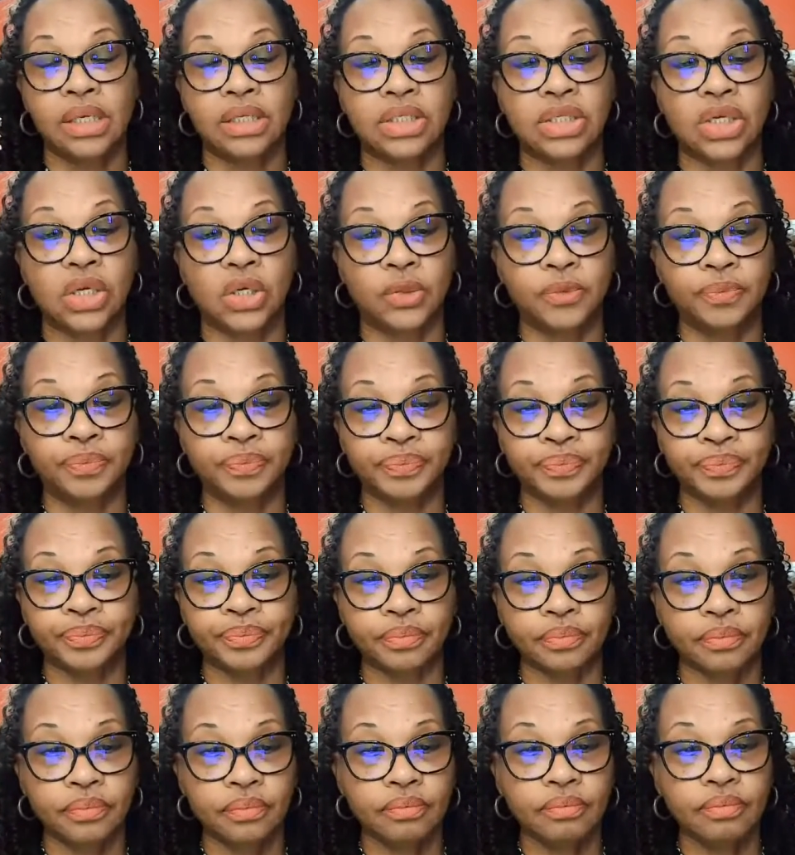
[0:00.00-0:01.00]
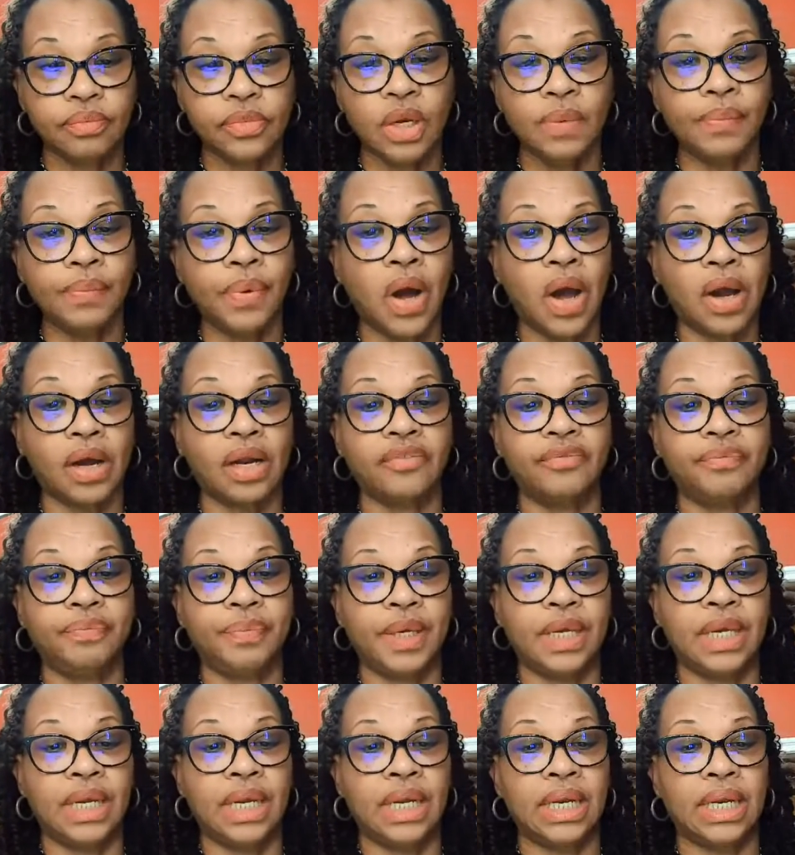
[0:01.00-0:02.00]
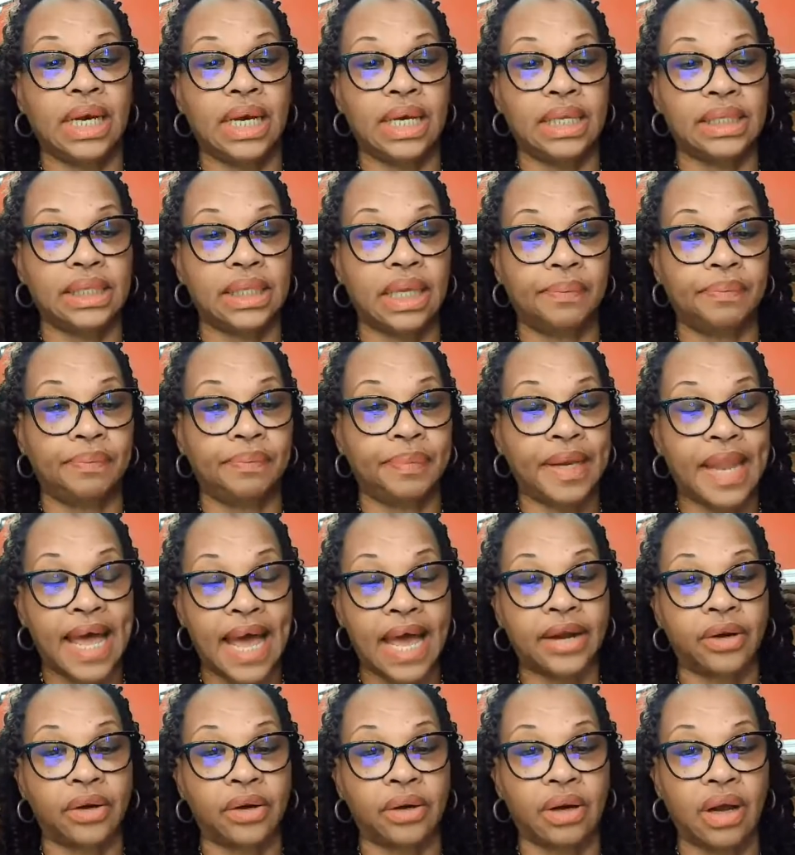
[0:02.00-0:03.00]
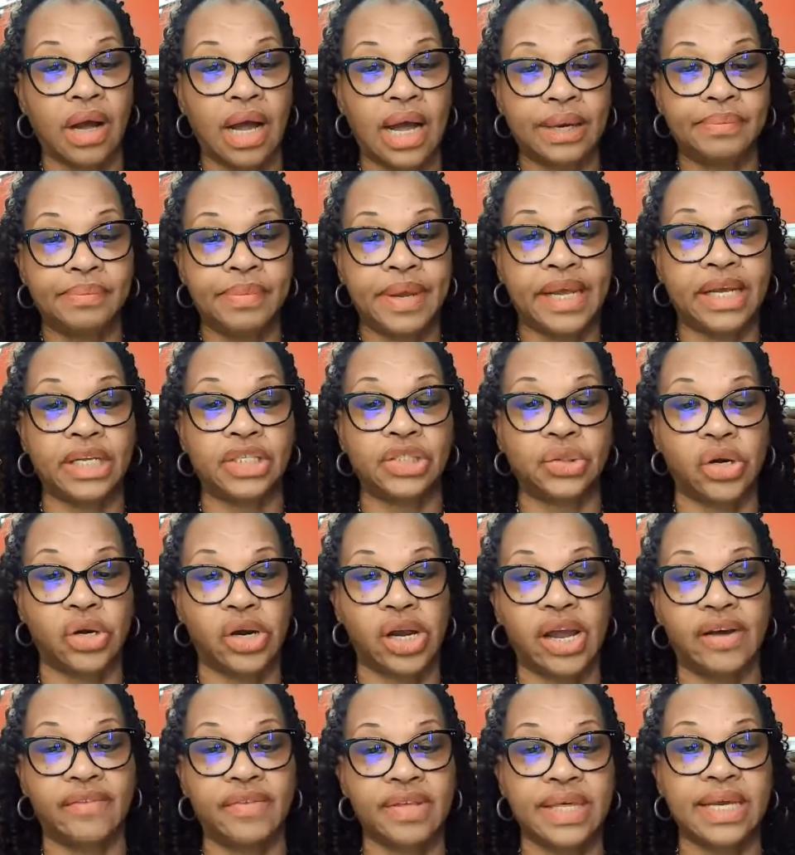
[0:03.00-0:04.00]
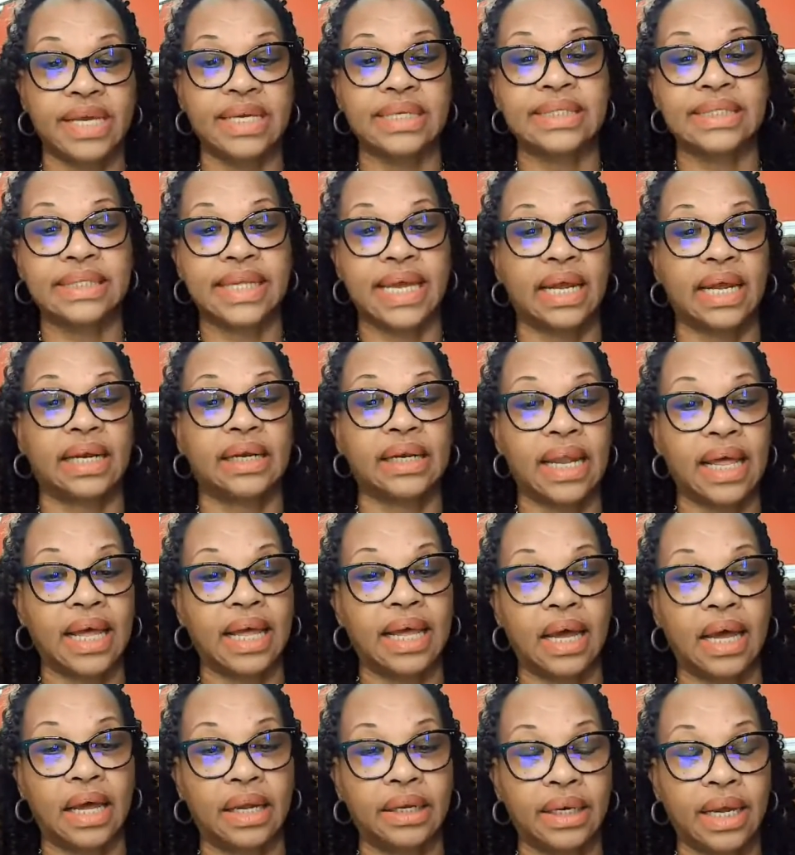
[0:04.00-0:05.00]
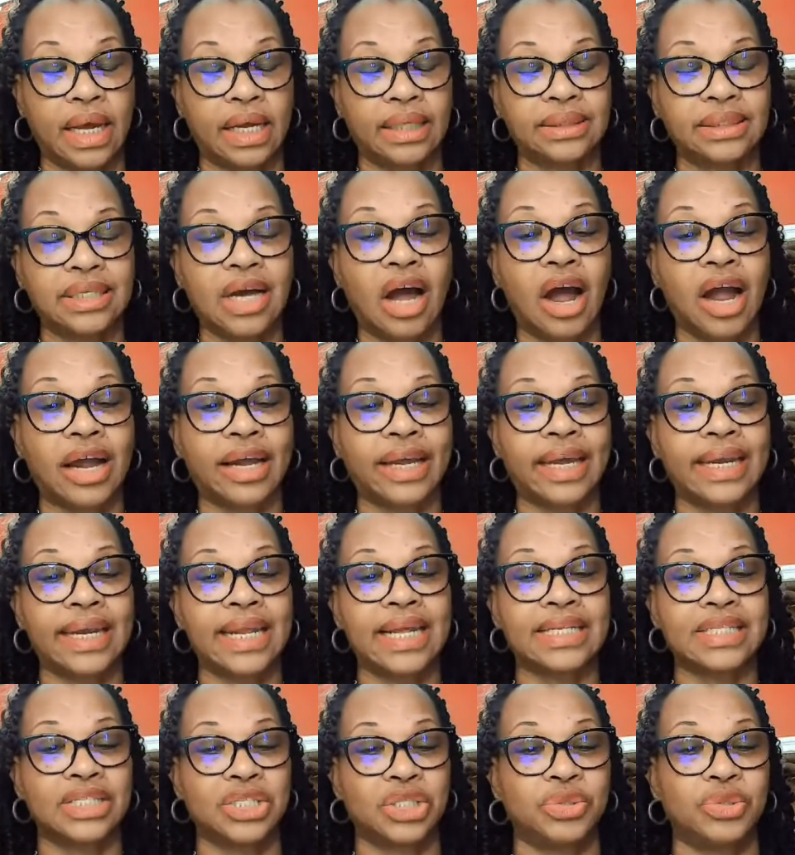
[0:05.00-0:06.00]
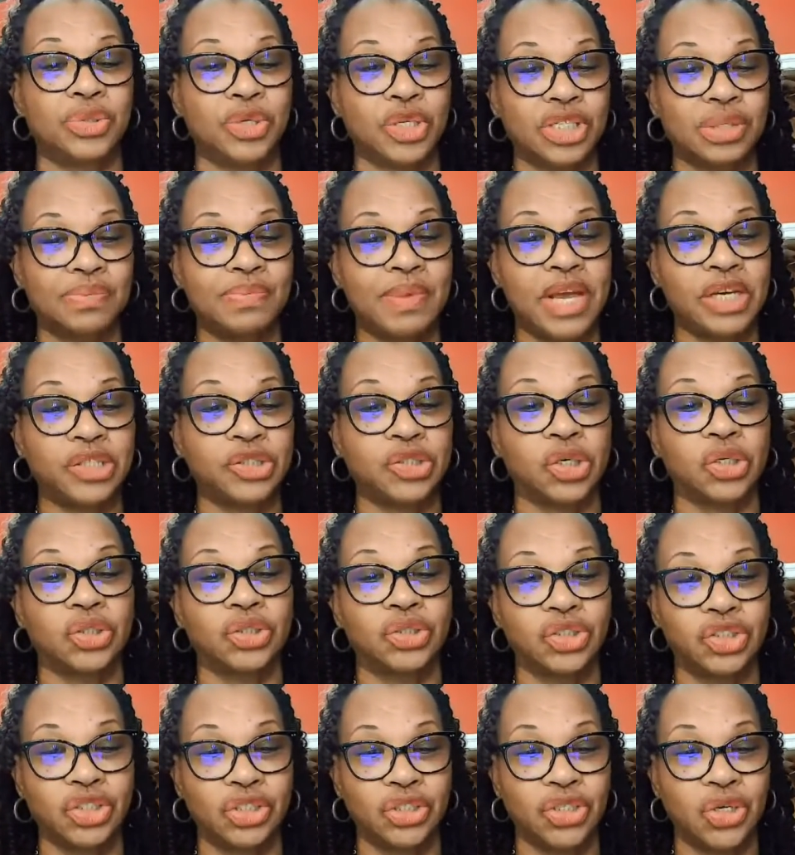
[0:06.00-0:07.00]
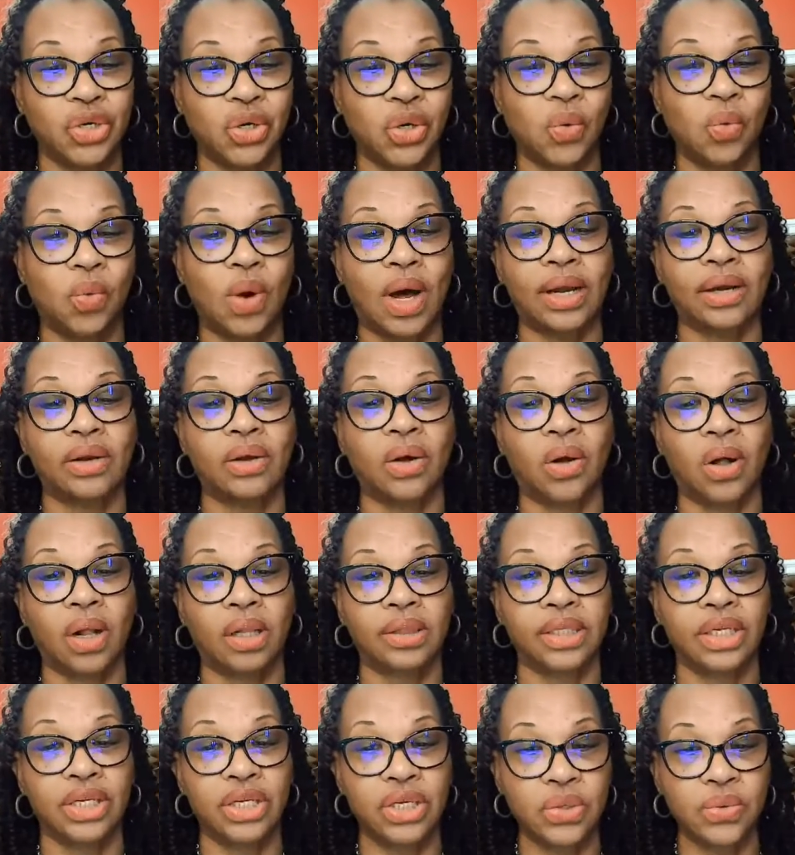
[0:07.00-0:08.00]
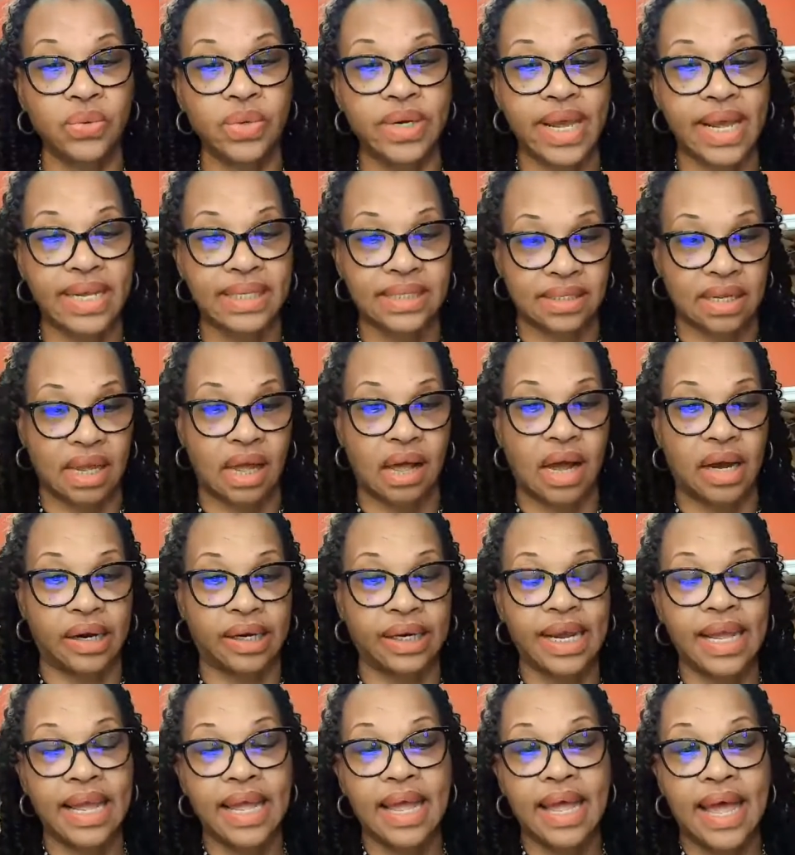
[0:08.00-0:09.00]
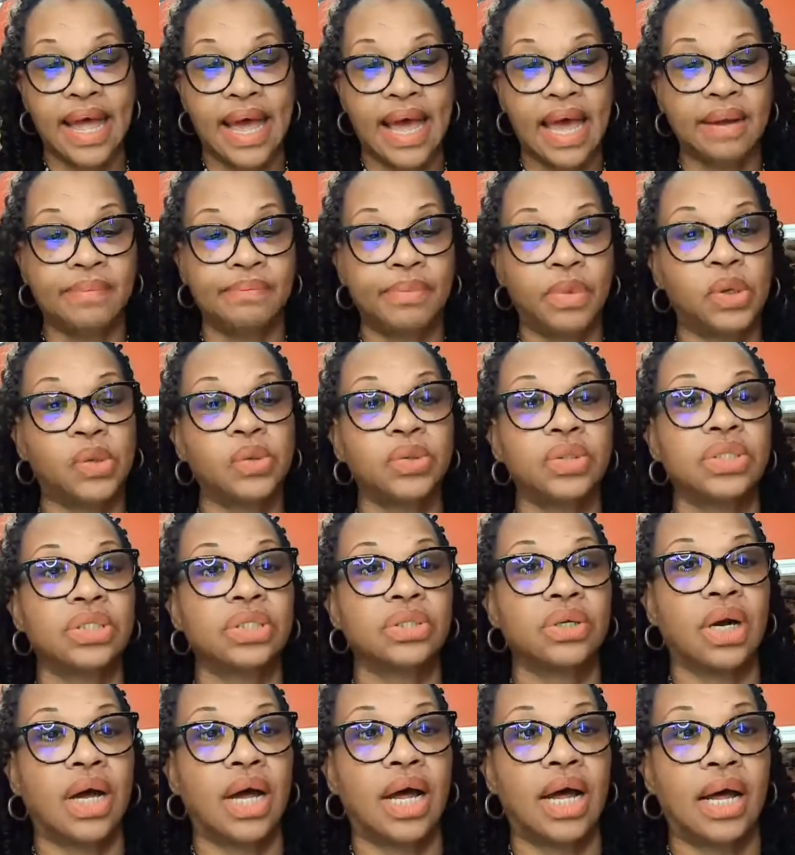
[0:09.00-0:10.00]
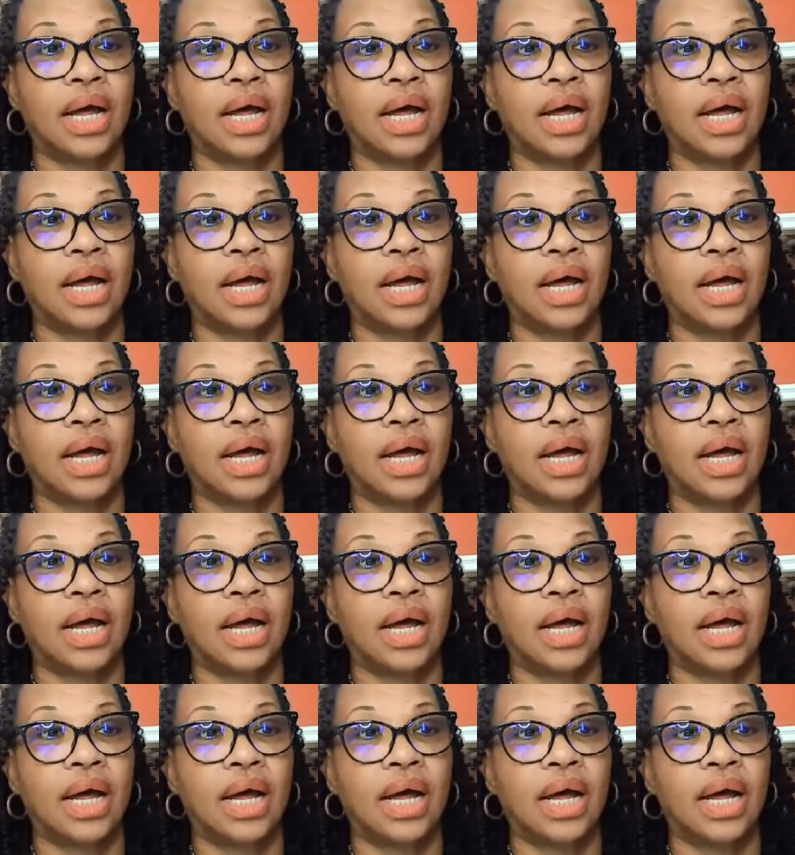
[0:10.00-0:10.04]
So part of being the planner and making sure everything stay on target is to just make sure to know what all the due dates are. And most